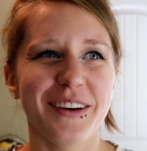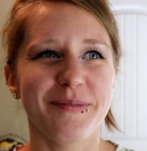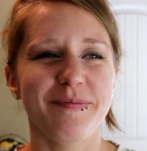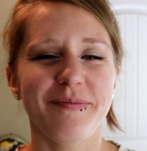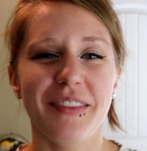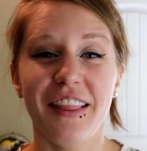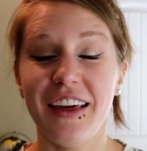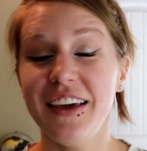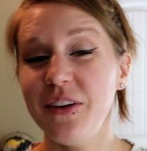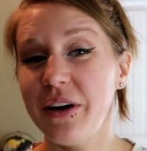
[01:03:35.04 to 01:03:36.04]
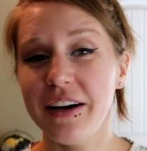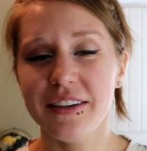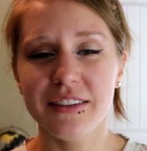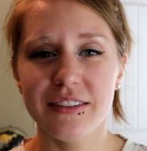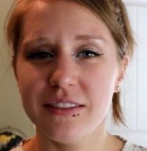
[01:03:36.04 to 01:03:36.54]
thank you
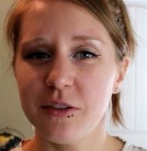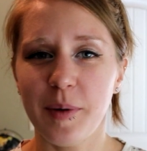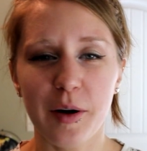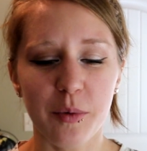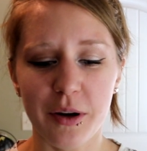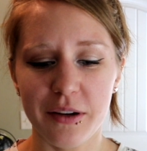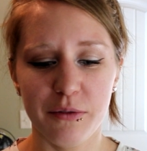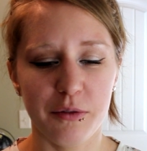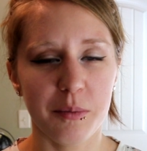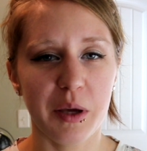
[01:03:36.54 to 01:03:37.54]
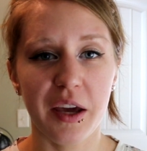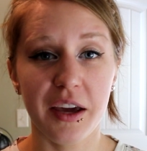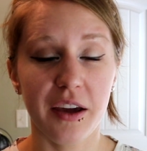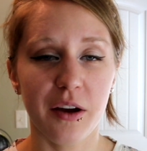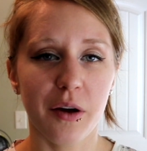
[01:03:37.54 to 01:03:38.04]
guys, no matter what, for
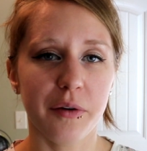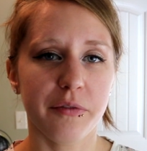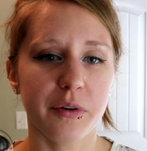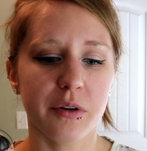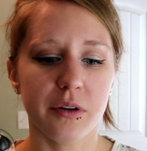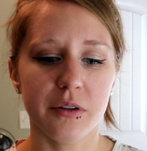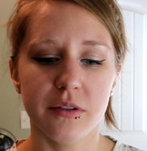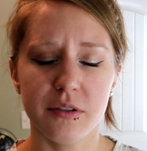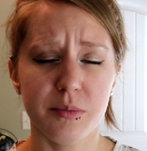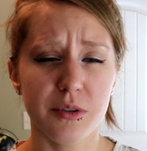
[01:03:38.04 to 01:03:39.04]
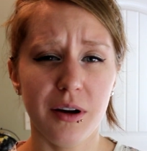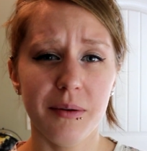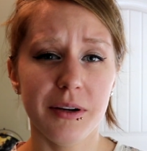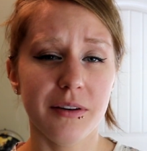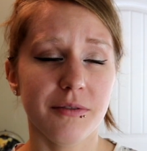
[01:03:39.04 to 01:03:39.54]
being here, for
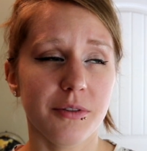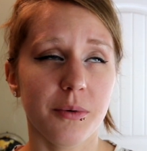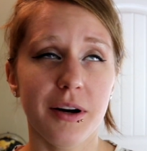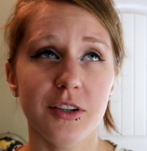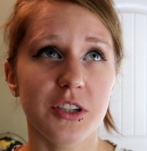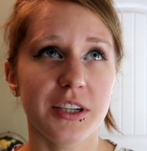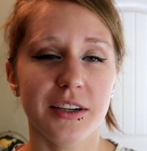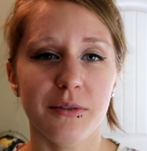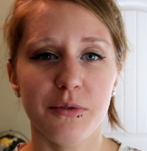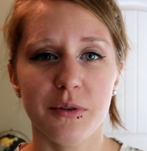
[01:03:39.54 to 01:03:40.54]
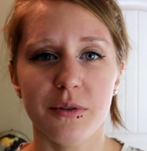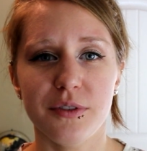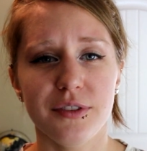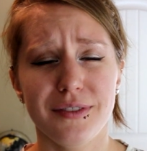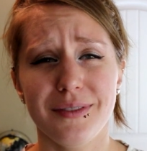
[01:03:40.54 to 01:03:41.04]
subscribing, for watching,
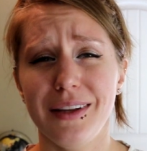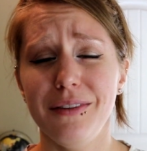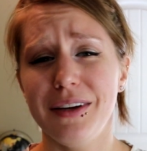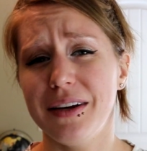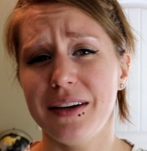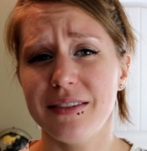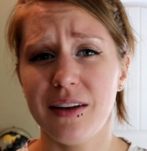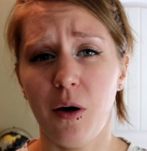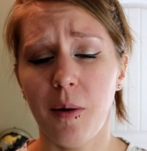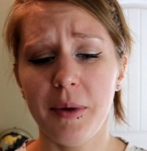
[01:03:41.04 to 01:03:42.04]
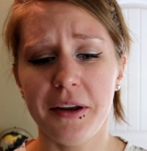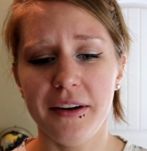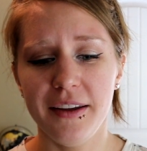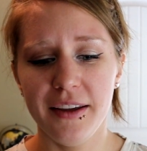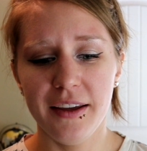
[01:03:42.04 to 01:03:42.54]
for just leaving a nice
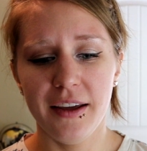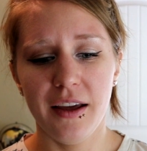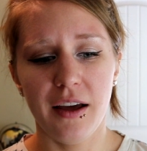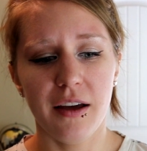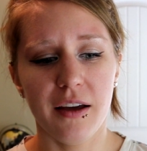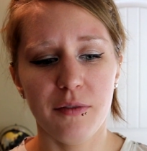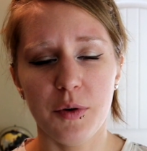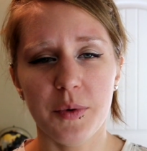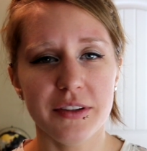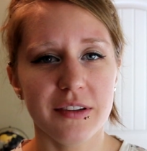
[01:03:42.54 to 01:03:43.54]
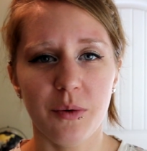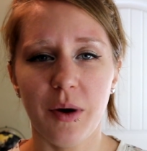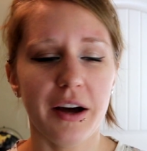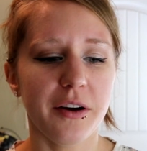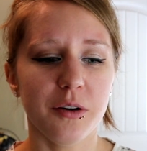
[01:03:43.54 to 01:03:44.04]
comment every once in
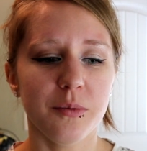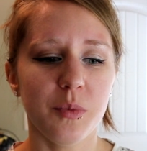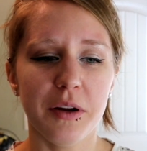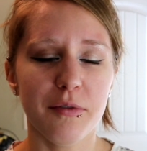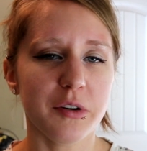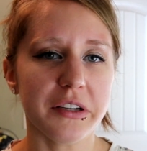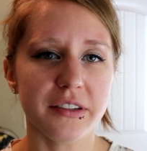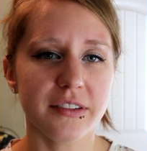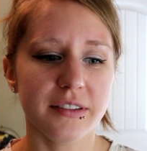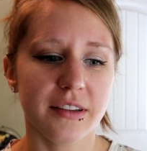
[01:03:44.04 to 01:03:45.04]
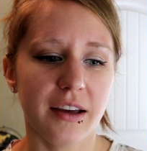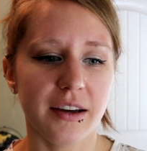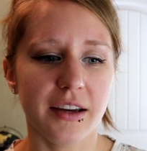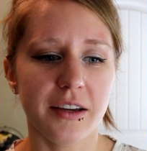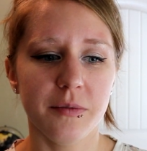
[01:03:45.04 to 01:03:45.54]
a while, whatever it is.
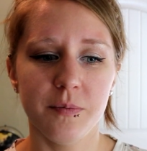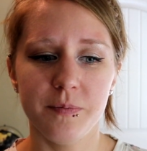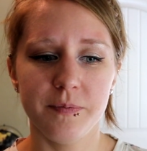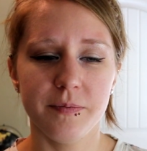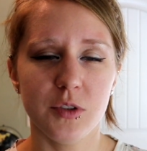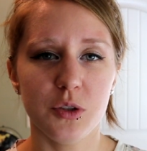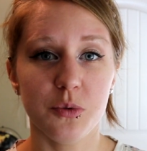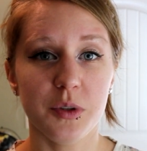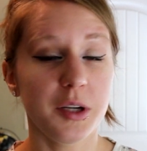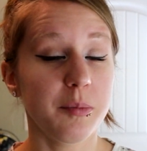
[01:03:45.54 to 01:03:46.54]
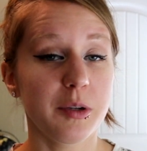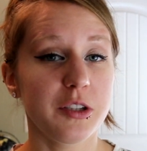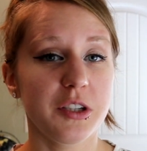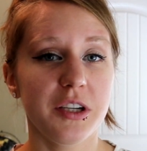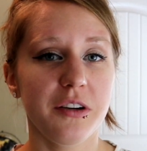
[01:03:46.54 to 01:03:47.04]
I just really
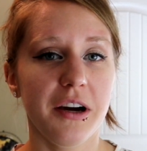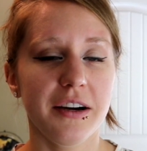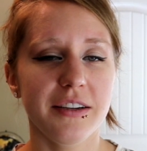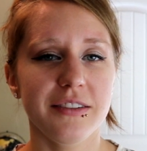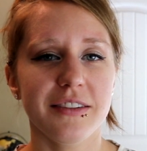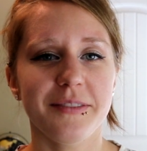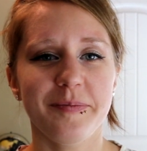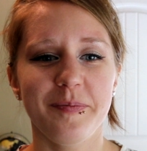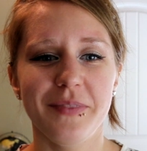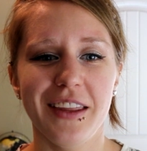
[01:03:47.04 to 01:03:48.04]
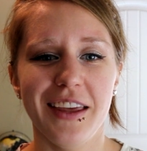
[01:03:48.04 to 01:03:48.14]
appreciate you guys, and